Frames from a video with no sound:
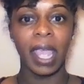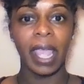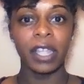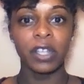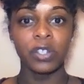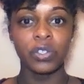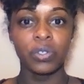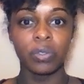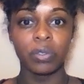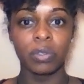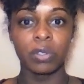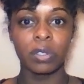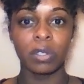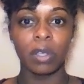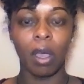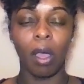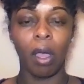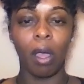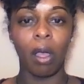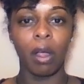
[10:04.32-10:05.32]
angels
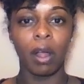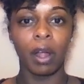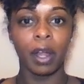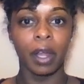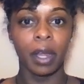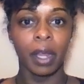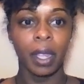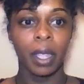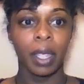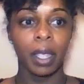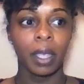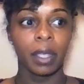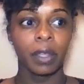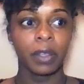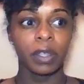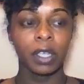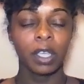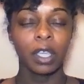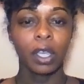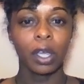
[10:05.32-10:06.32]
are
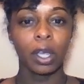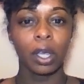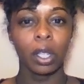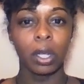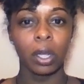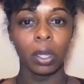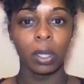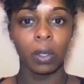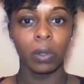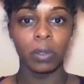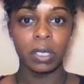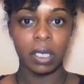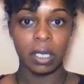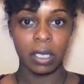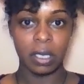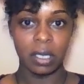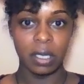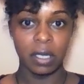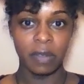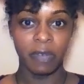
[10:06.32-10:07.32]
the
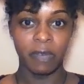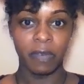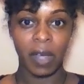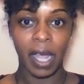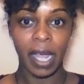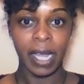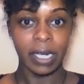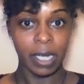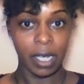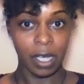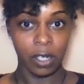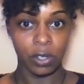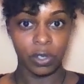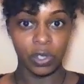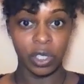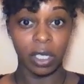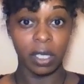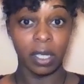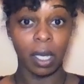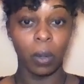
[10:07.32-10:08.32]
closest divine
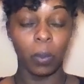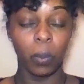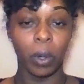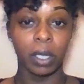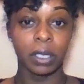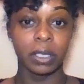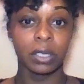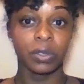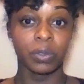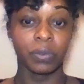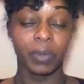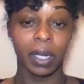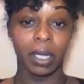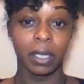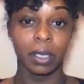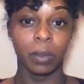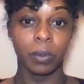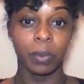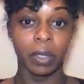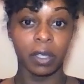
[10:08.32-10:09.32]
energy that works
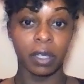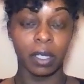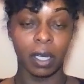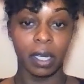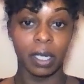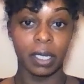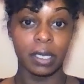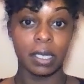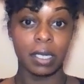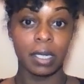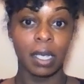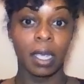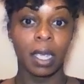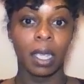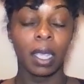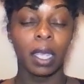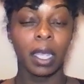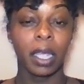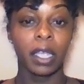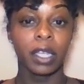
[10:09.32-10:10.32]
directly with us.
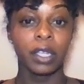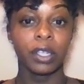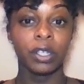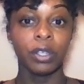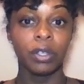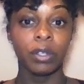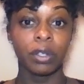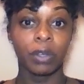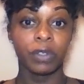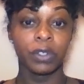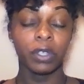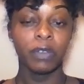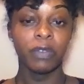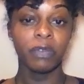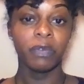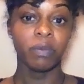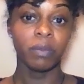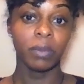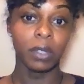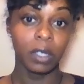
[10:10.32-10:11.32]
And
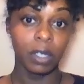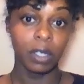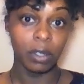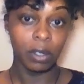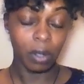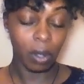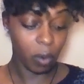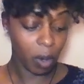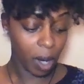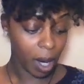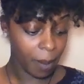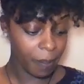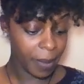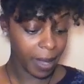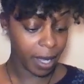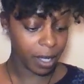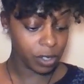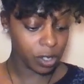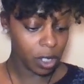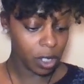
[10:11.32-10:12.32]
I'm not